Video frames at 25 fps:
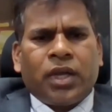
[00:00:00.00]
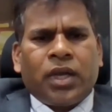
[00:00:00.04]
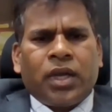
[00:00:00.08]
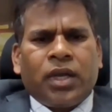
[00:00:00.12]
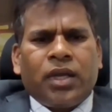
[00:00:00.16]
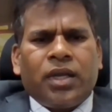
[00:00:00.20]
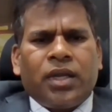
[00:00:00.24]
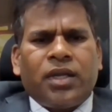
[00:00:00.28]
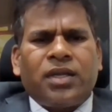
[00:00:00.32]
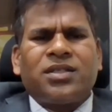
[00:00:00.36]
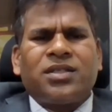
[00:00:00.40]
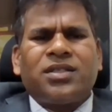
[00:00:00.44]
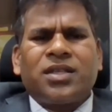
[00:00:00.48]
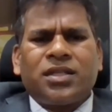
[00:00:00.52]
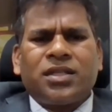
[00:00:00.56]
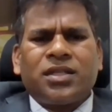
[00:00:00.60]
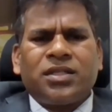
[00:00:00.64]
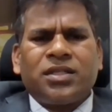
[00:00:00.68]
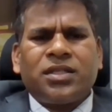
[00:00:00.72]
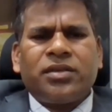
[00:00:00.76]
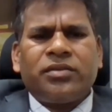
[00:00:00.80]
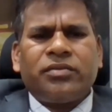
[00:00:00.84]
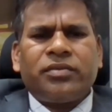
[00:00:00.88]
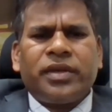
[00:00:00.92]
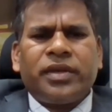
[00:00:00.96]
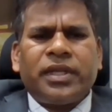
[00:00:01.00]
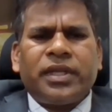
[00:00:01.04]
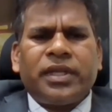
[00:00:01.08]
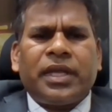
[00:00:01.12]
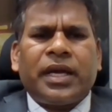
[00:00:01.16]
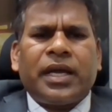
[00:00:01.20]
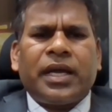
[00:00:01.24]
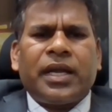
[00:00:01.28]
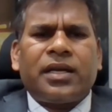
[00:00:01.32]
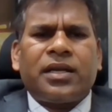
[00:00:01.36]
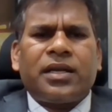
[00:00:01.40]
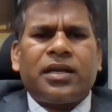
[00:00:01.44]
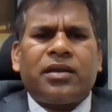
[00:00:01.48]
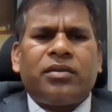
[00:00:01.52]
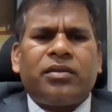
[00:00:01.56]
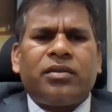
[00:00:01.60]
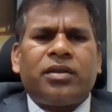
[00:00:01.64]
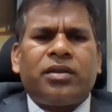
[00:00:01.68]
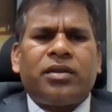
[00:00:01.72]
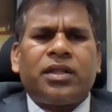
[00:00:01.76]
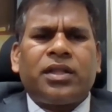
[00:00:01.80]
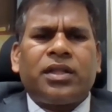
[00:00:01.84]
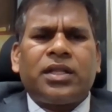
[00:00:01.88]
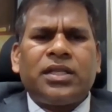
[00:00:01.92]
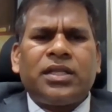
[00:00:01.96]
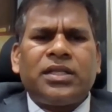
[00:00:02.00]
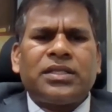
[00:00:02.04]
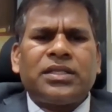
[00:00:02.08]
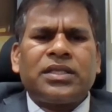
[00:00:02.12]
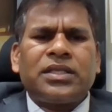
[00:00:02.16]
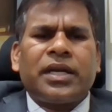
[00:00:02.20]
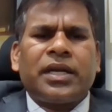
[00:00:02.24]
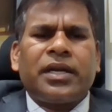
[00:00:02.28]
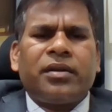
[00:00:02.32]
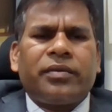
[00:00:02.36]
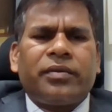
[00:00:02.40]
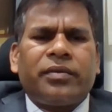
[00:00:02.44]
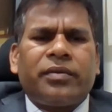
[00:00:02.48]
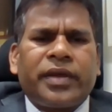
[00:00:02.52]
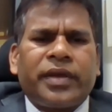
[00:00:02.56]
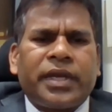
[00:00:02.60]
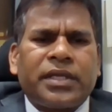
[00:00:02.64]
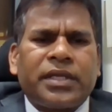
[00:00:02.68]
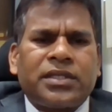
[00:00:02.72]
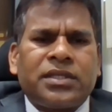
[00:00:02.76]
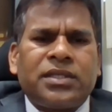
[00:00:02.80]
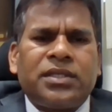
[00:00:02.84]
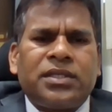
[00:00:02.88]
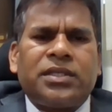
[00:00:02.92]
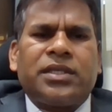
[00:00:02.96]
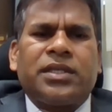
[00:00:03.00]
your workflow in such a way that